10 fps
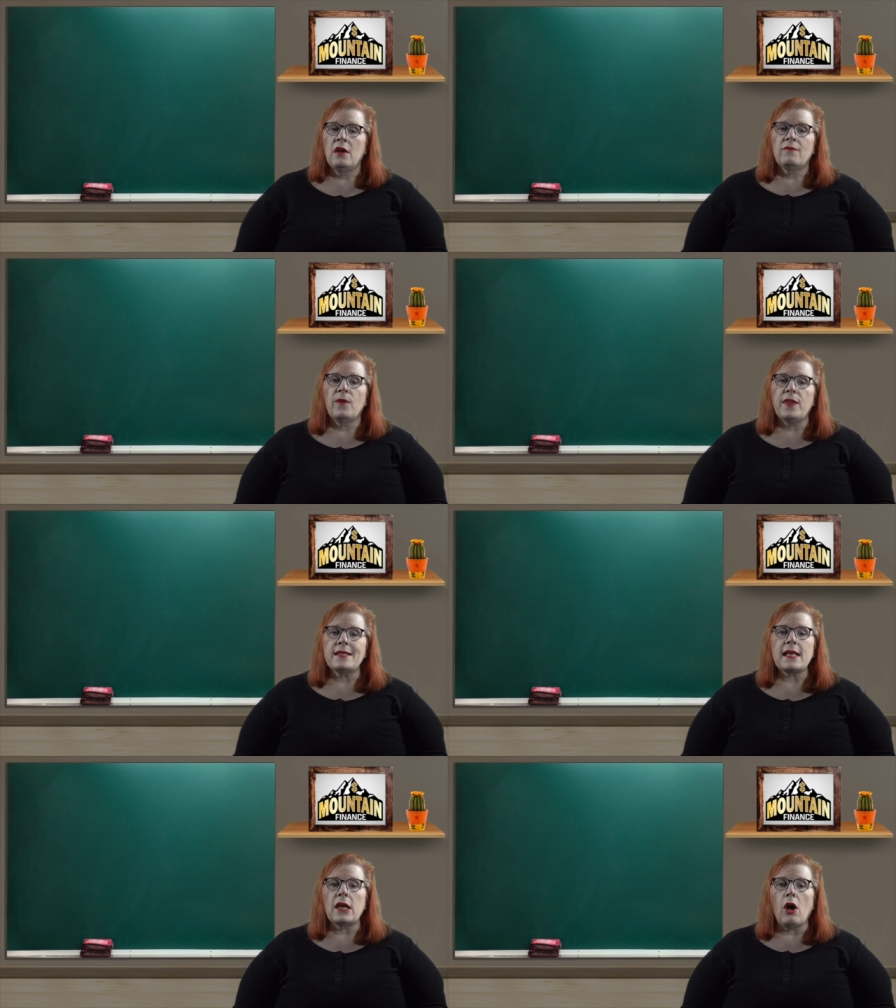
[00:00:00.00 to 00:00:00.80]
For
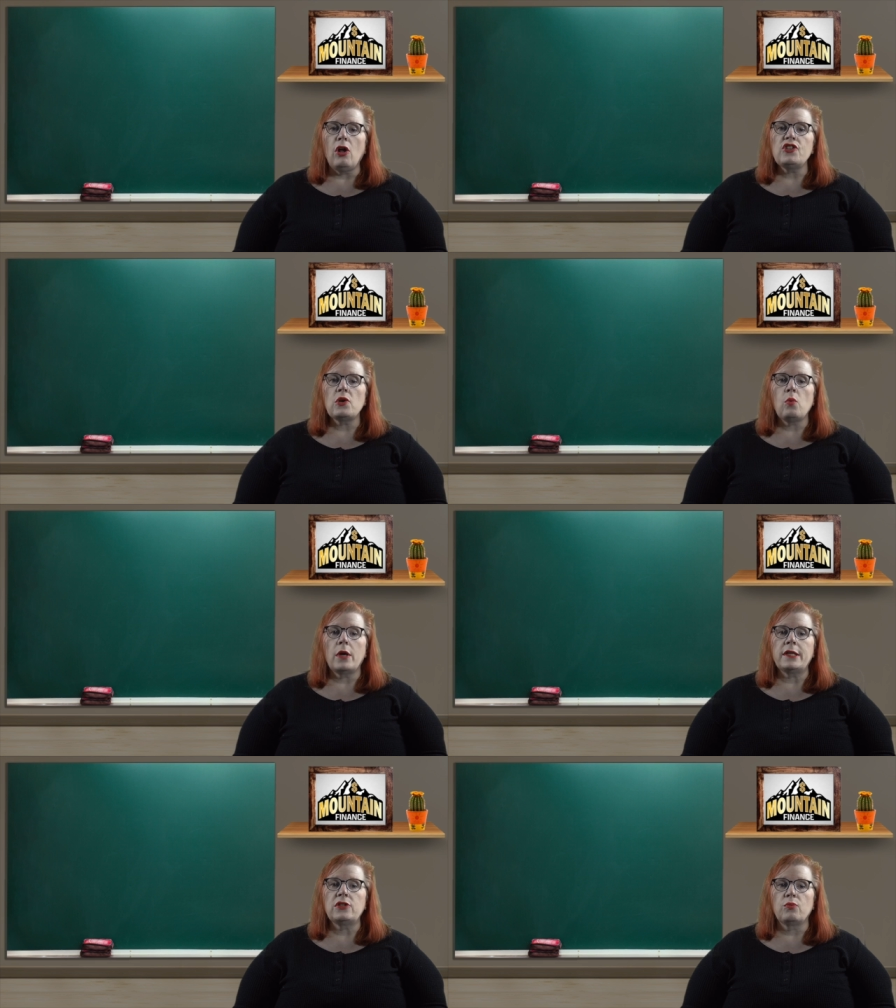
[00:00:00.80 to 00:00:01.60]
this, I also
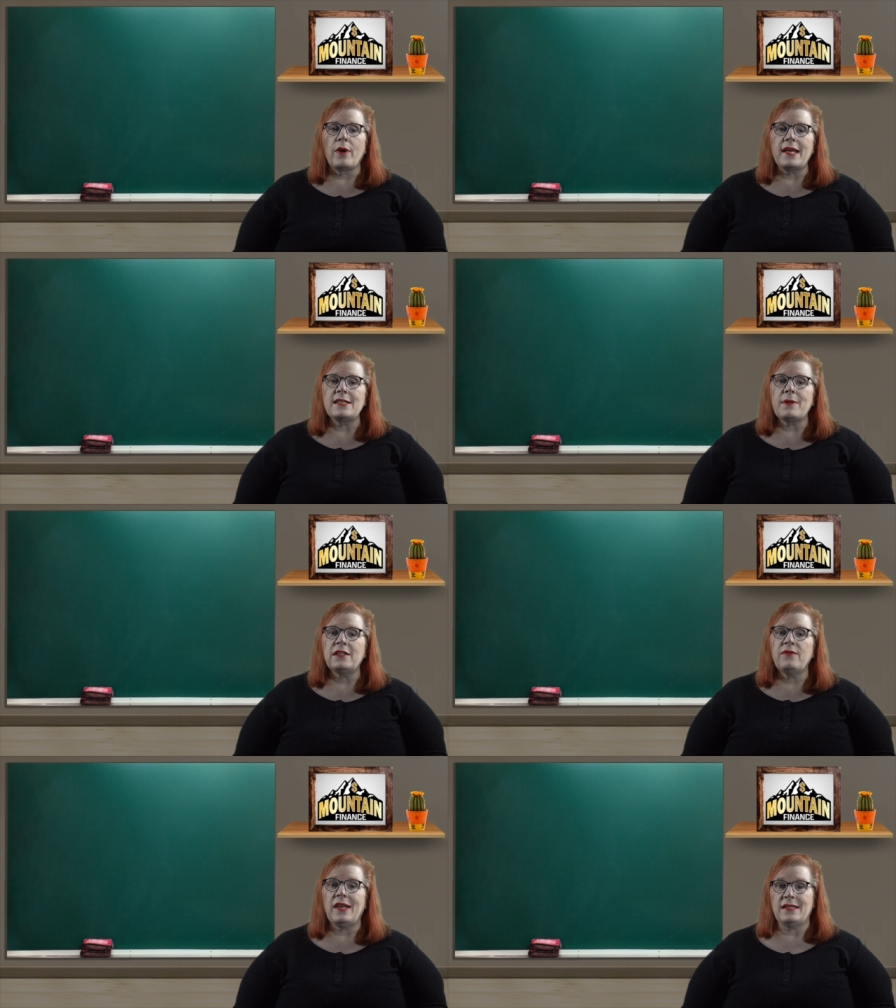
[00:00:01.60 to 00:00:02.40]
wanted to raise my
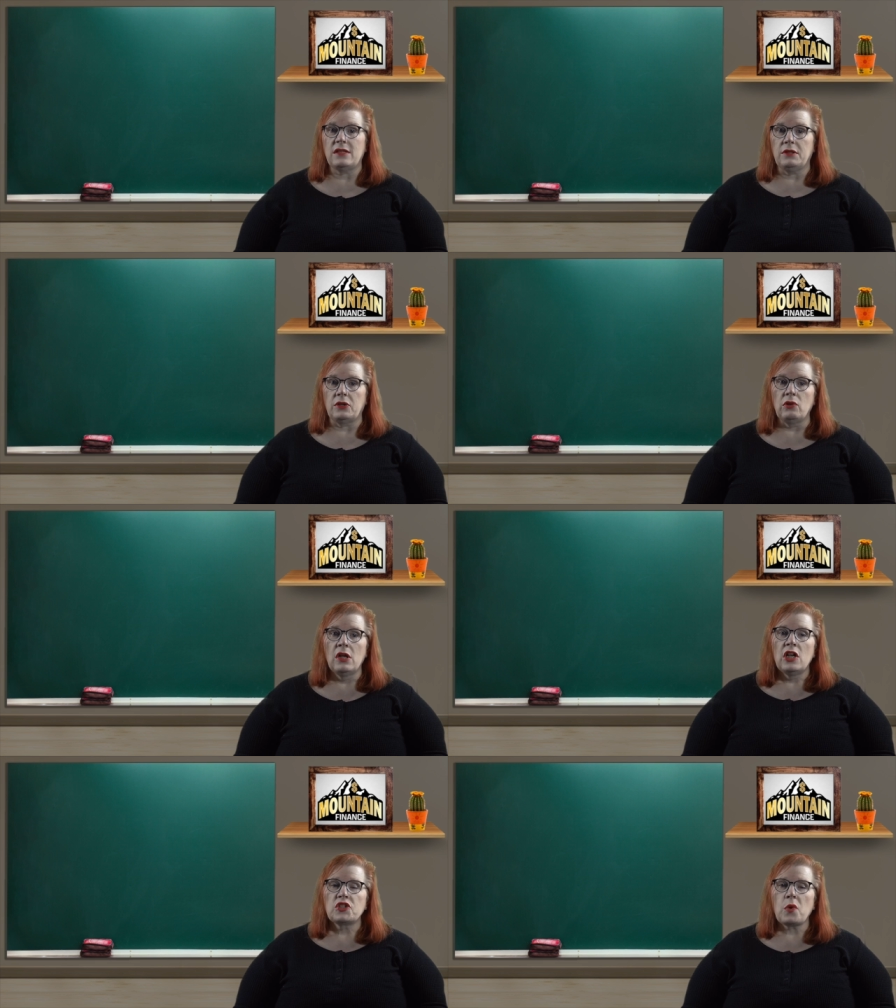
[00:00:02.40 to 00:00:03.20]
dividends a little,
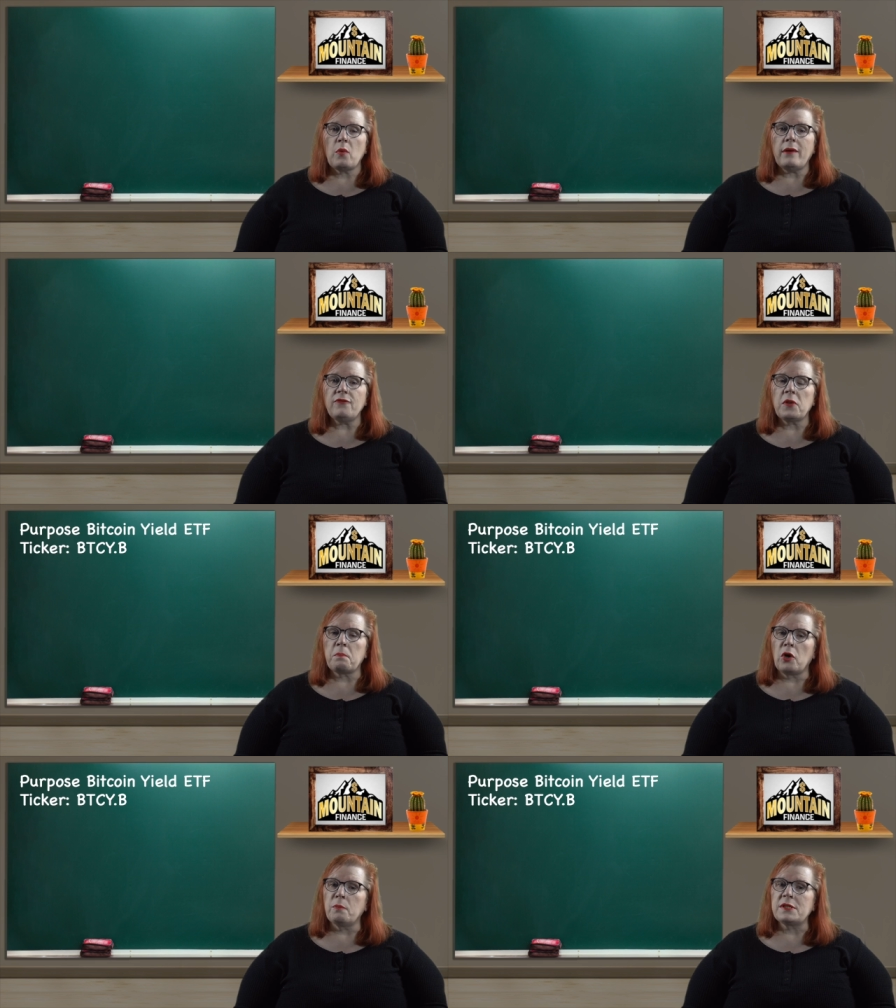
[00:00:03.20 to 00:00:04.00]
so I went for the
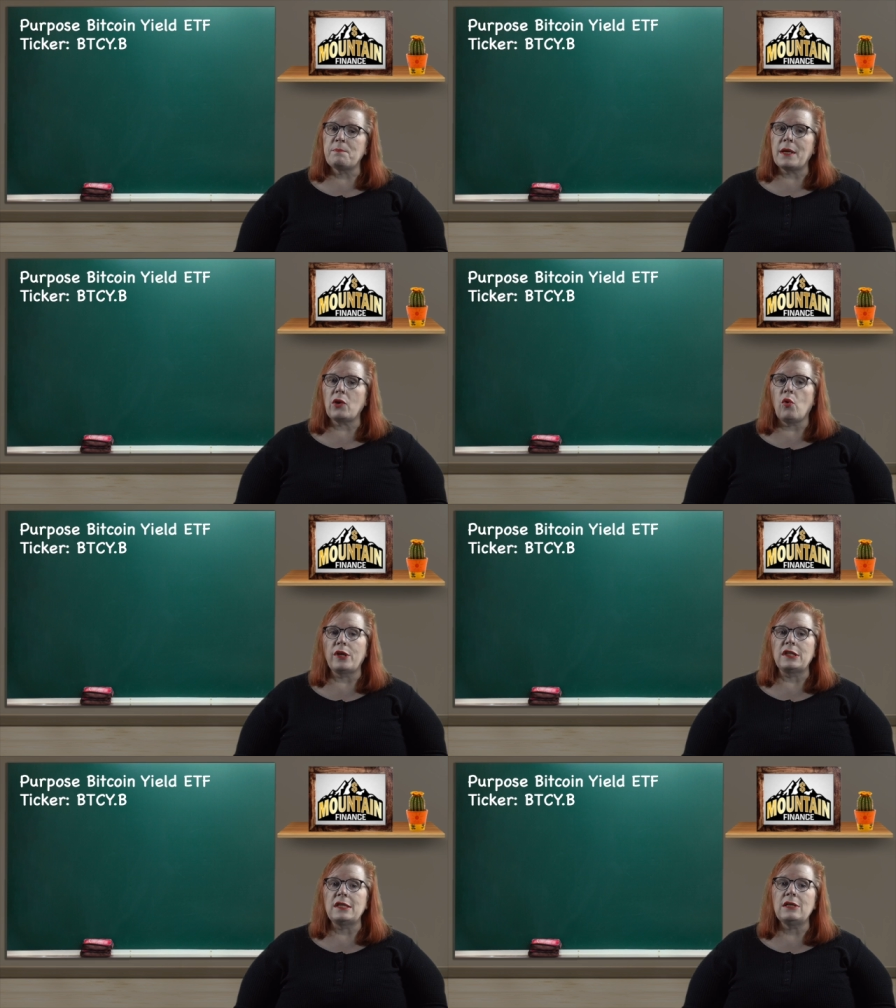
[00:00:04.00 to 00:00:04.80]
Purpose
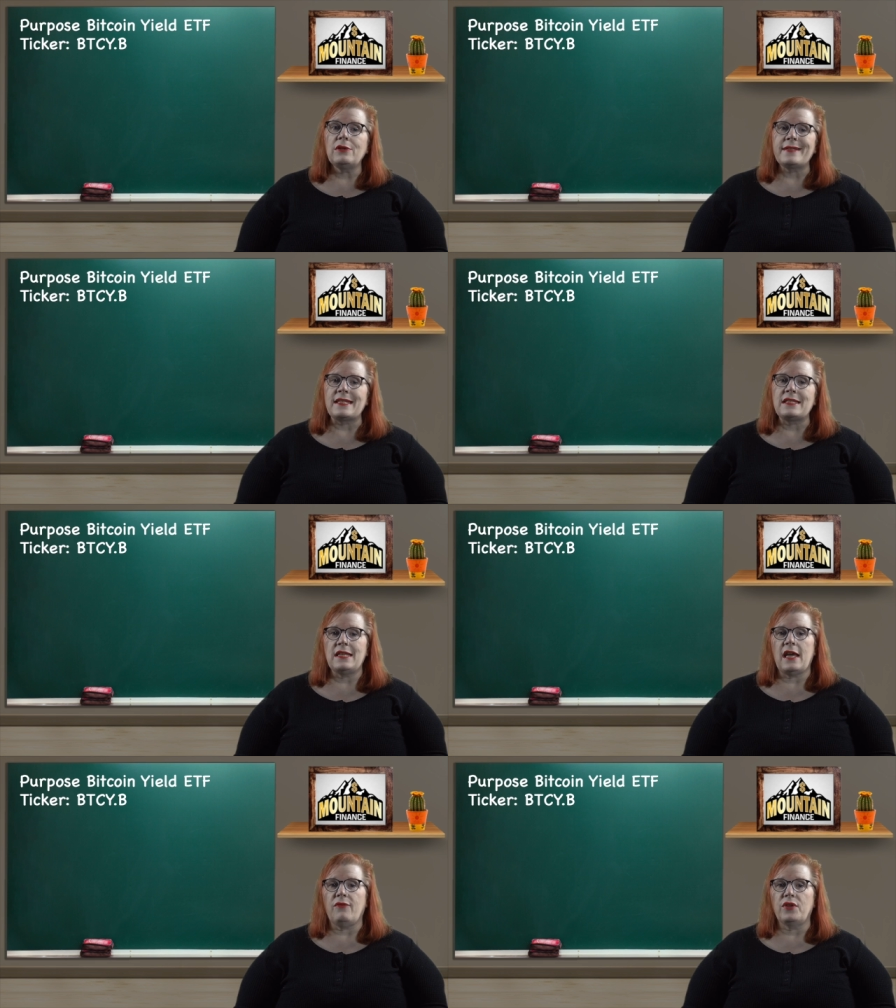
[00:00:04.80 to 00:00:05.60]
Bitcoin Yield
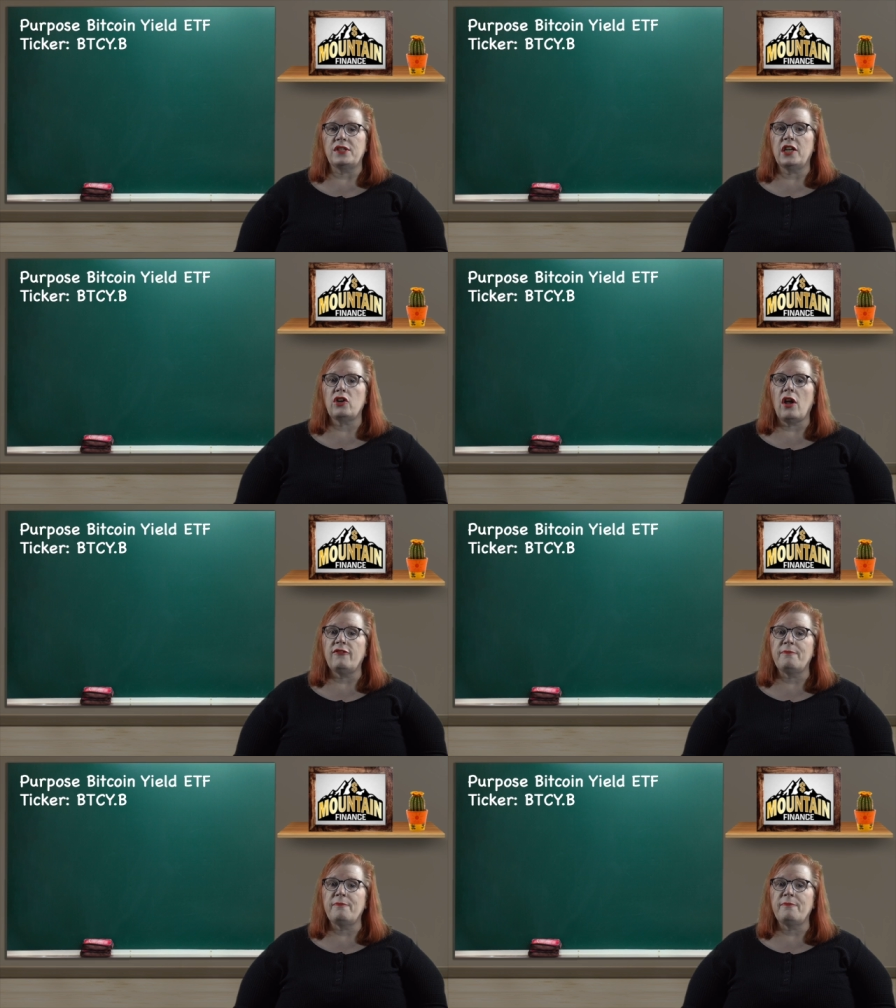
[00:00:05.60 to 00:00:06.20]
ETF with a ticker of